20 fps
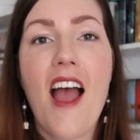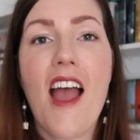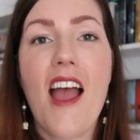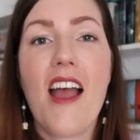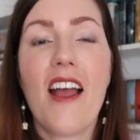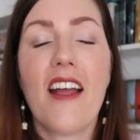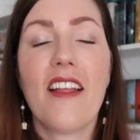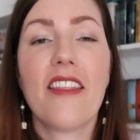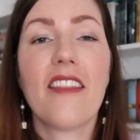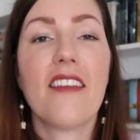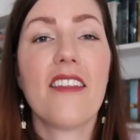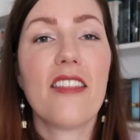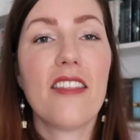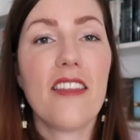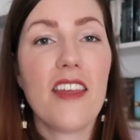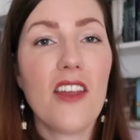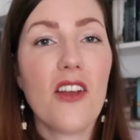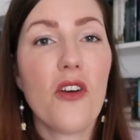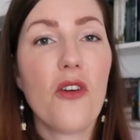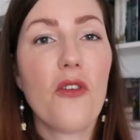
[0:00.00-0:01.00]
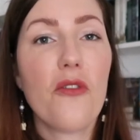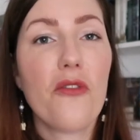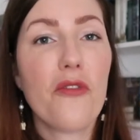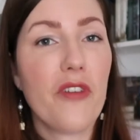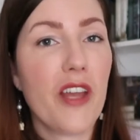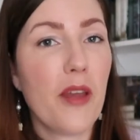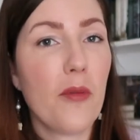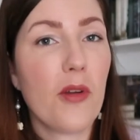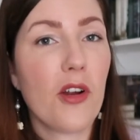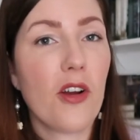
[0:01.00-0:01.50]
And Theo
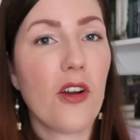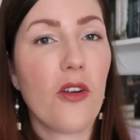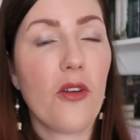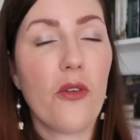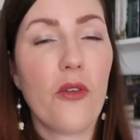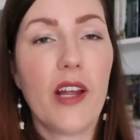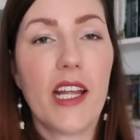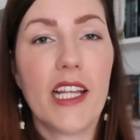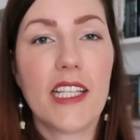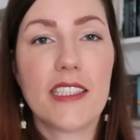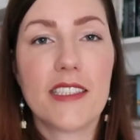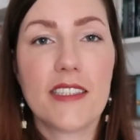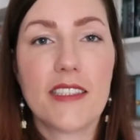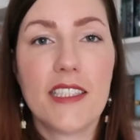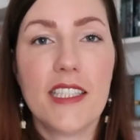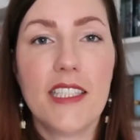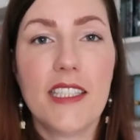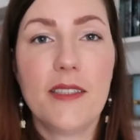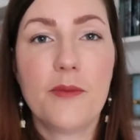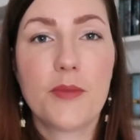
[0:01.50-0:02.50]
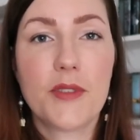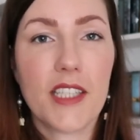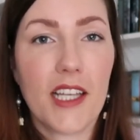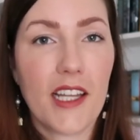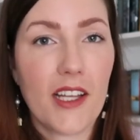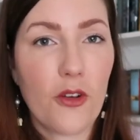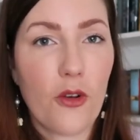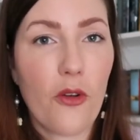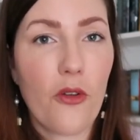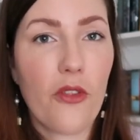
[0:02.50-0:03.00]
Faber, who is the
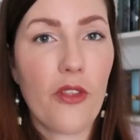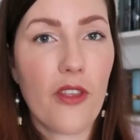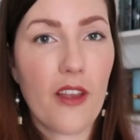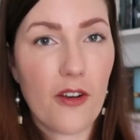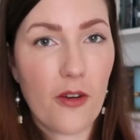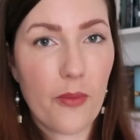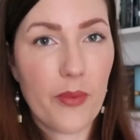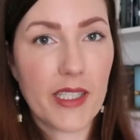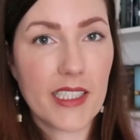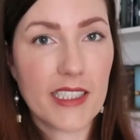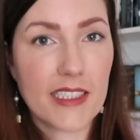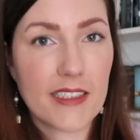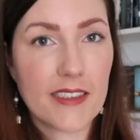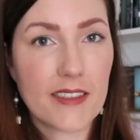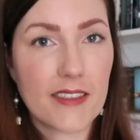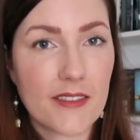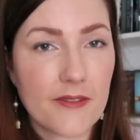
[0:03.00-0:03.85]
psychotherapist.